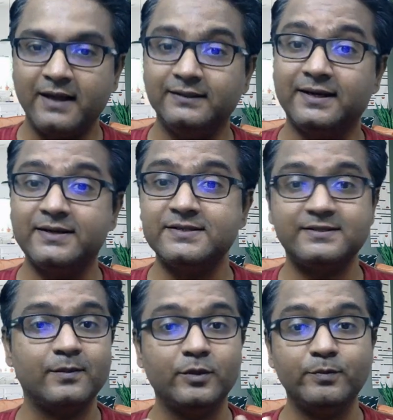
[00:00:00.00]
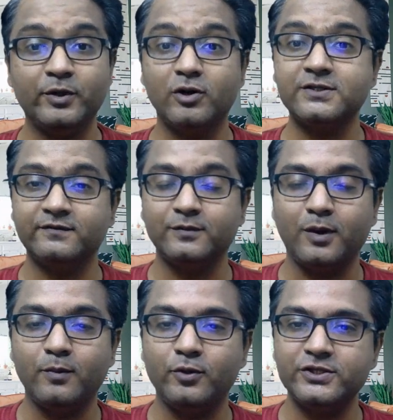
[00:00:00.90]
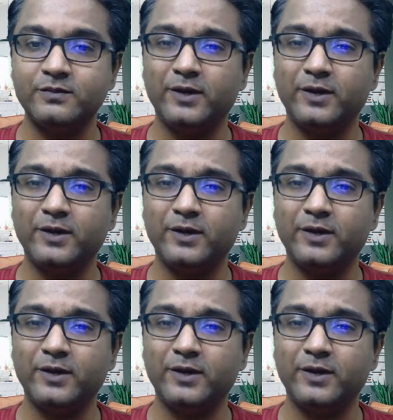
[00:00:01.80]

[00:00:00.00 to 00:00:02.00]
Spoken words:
and that is the because of the population.